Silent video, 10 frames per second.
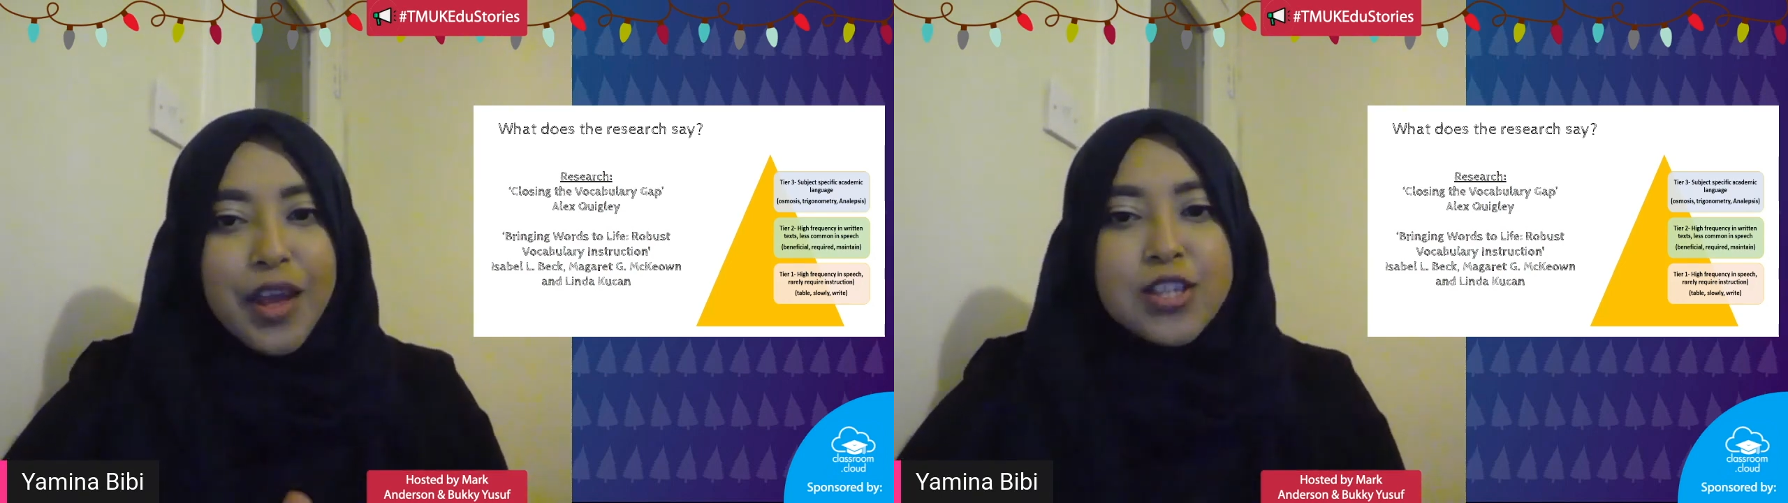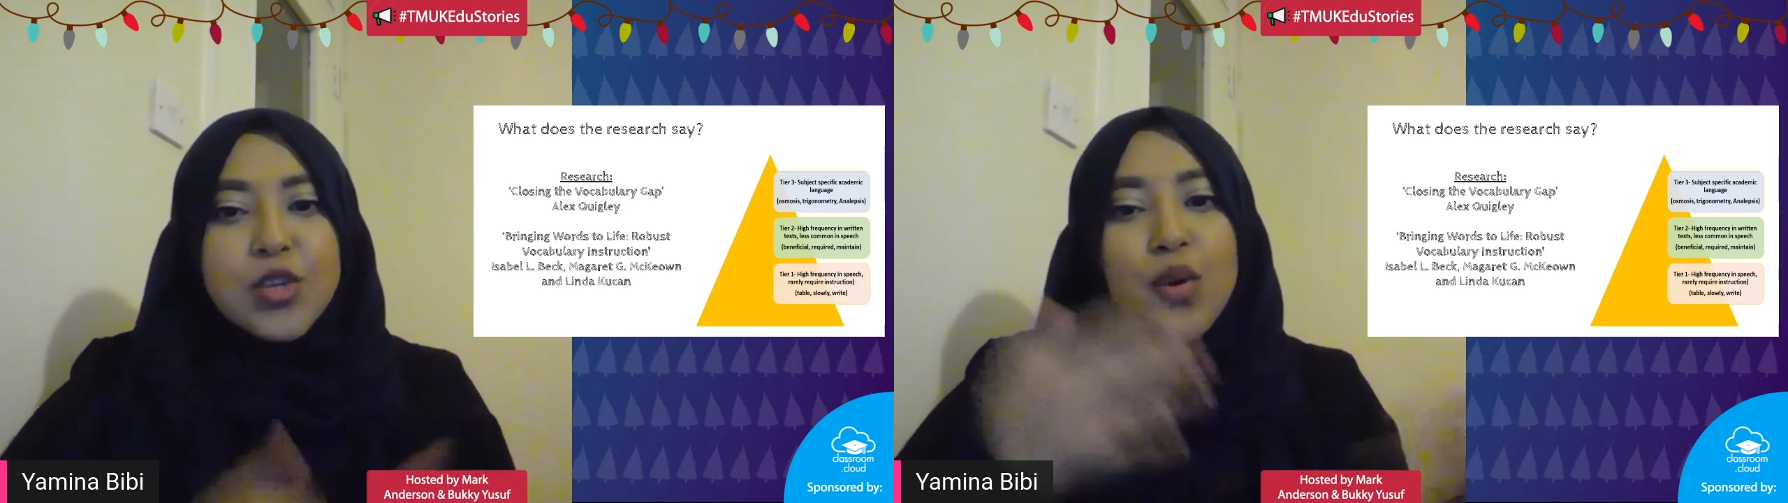
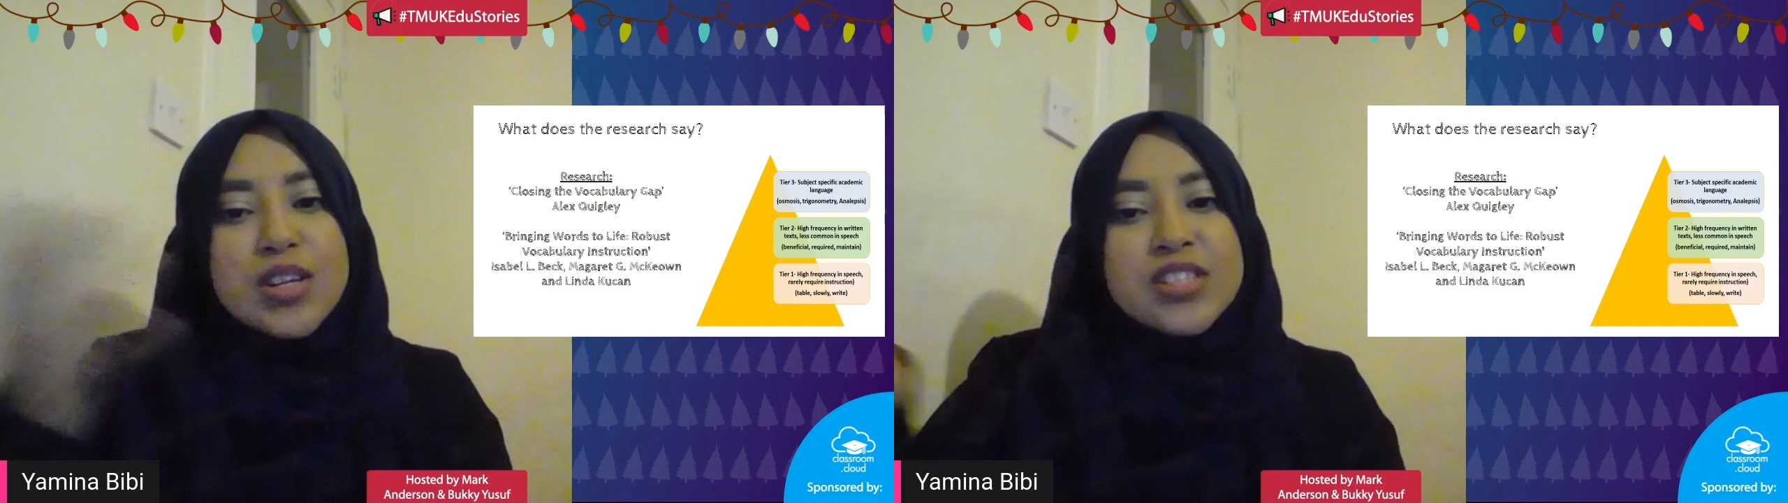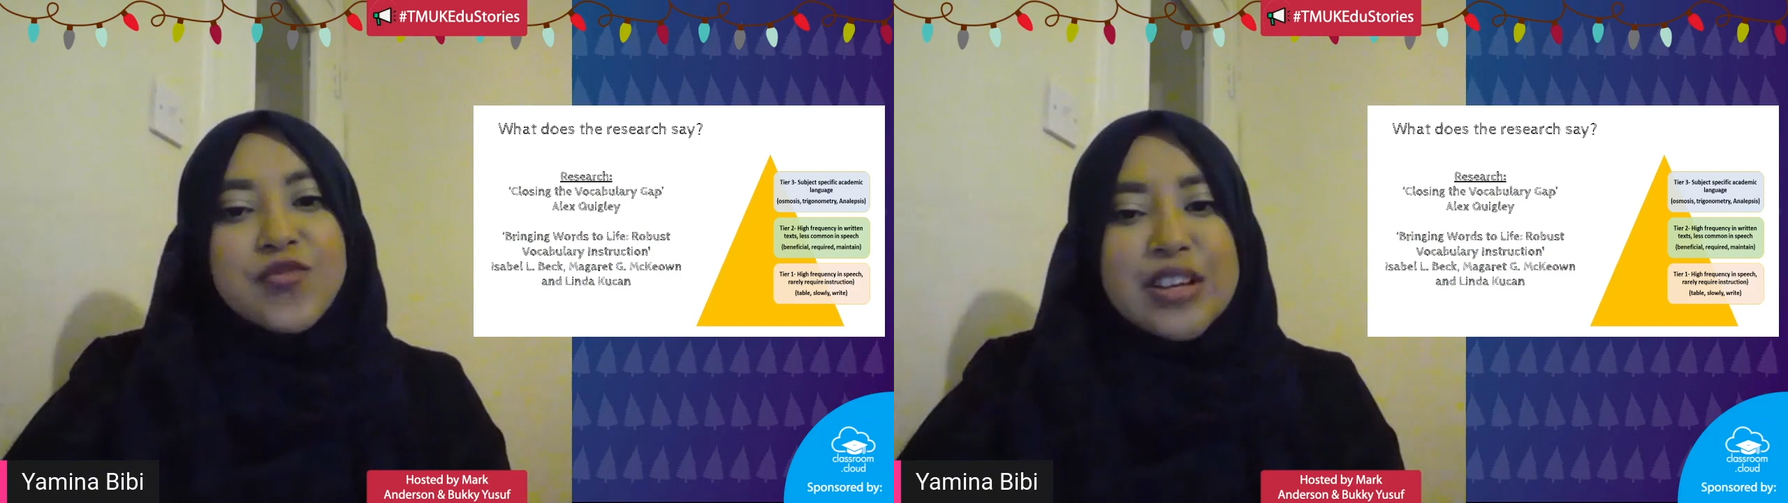So what
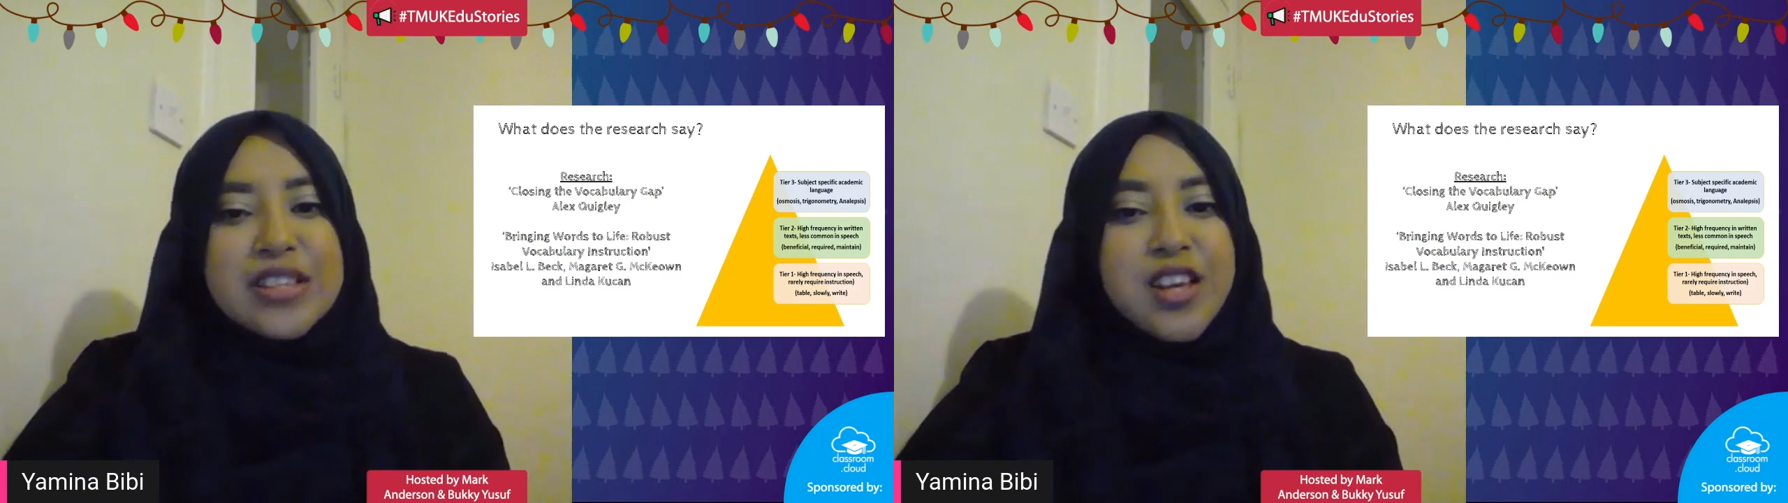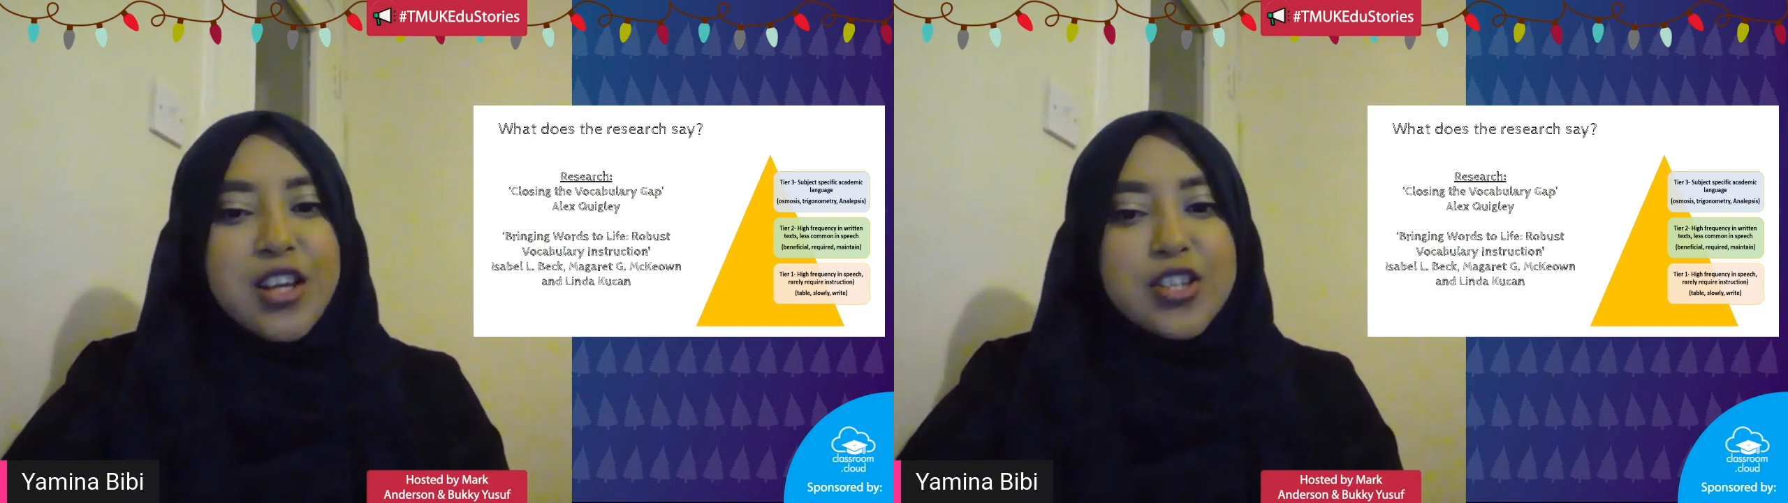does the
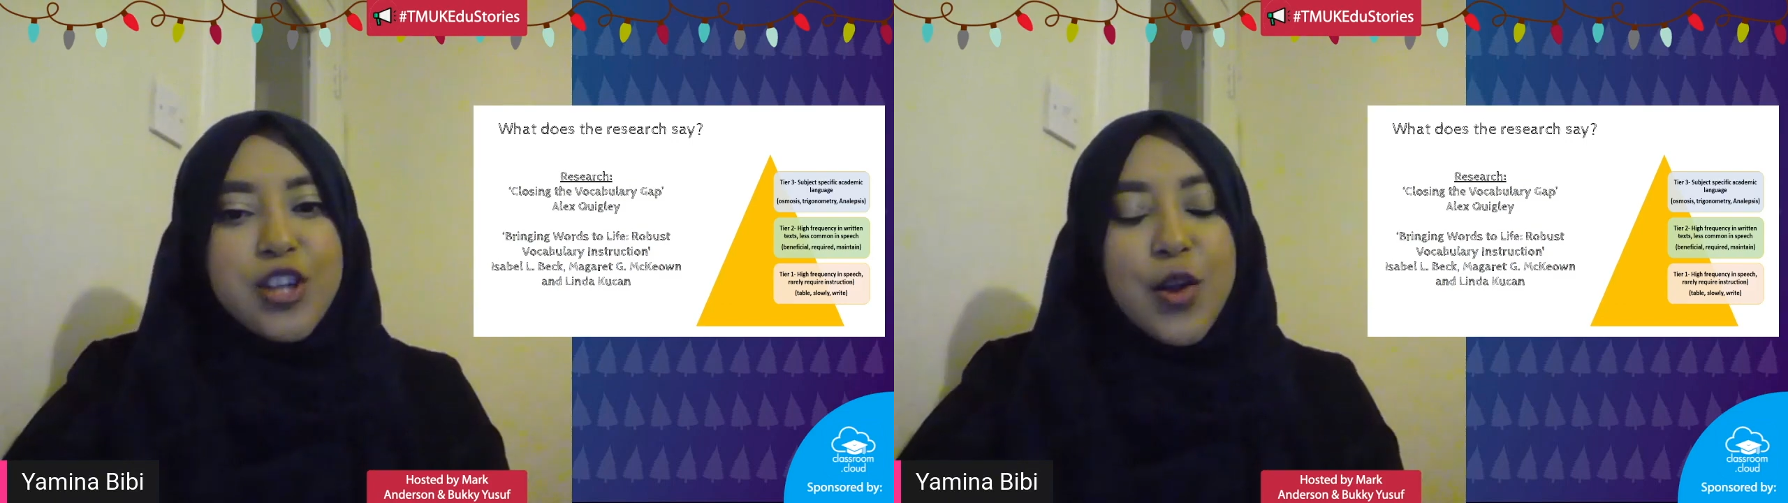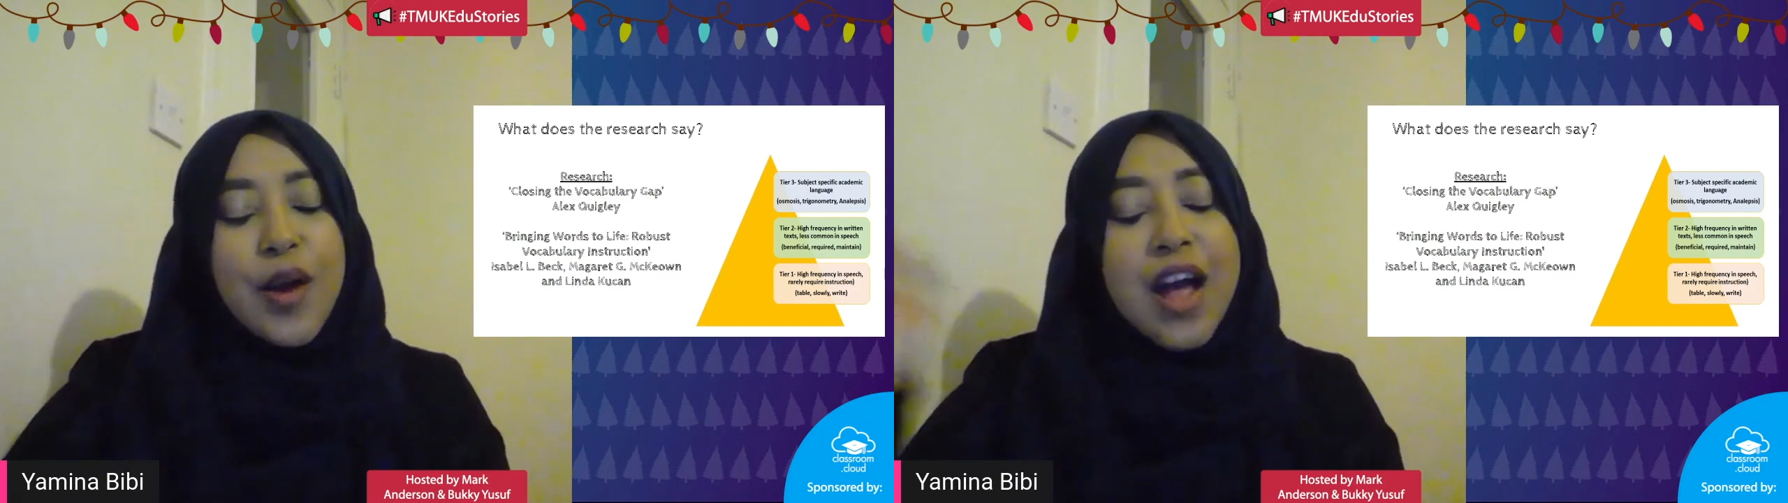research
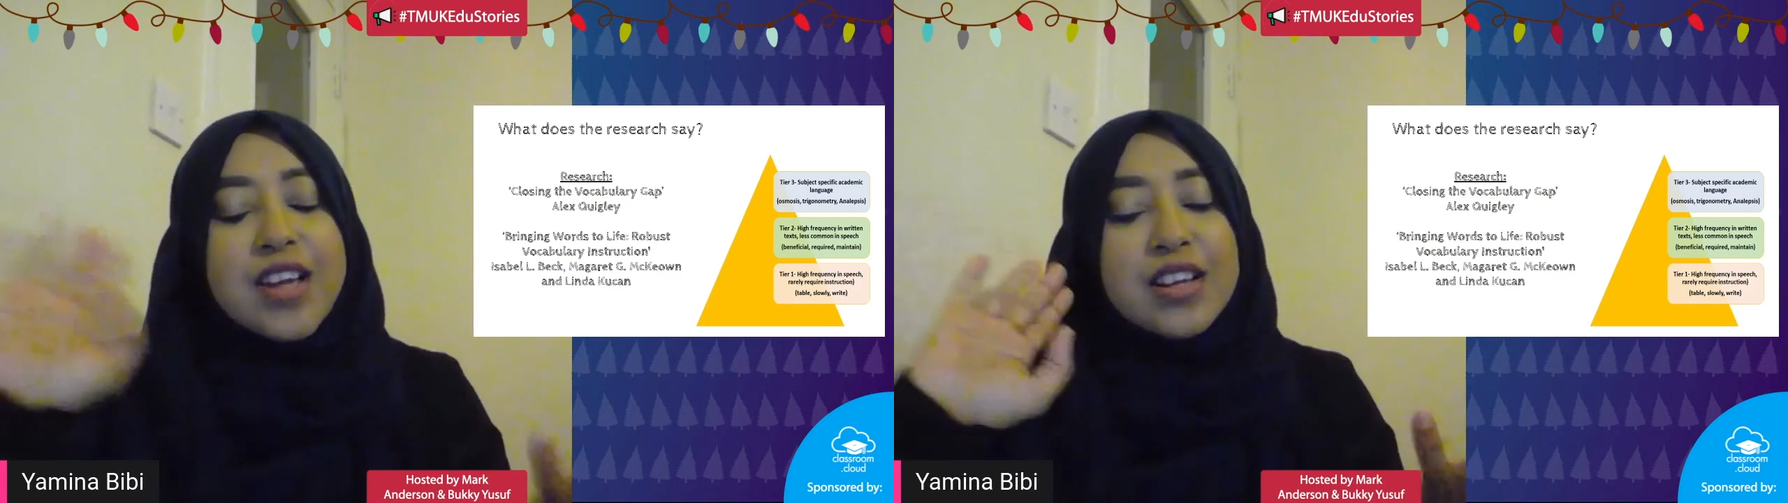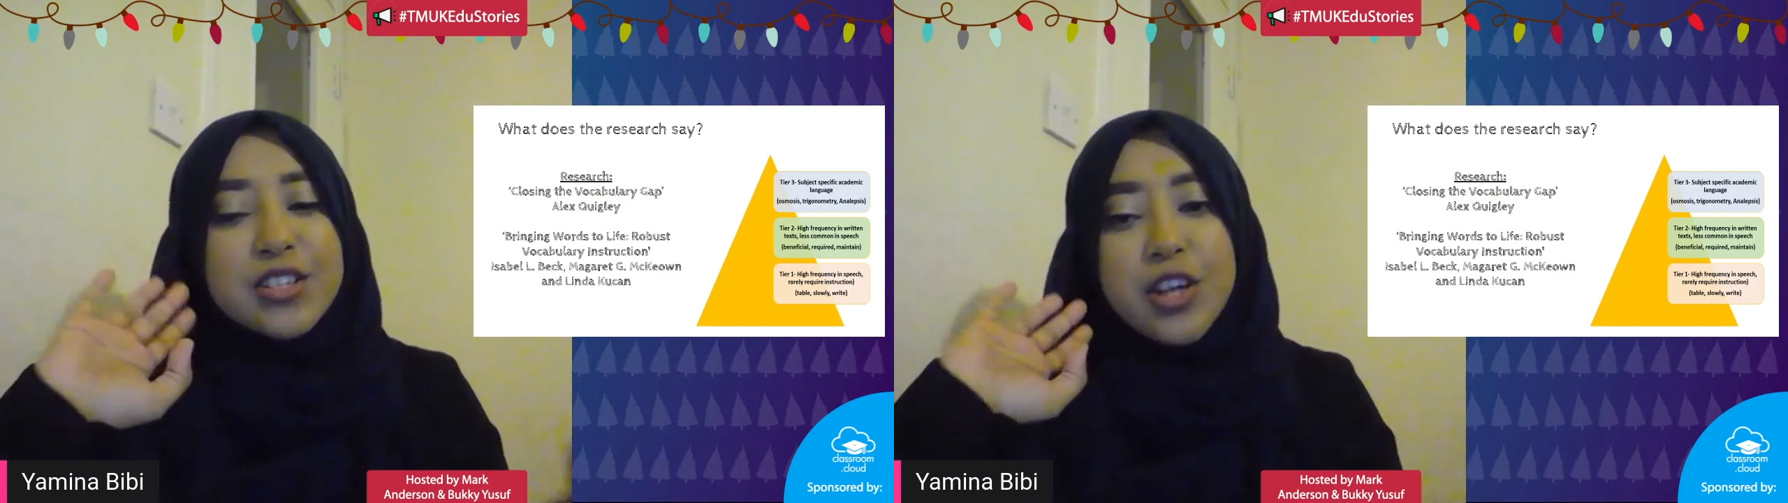show? I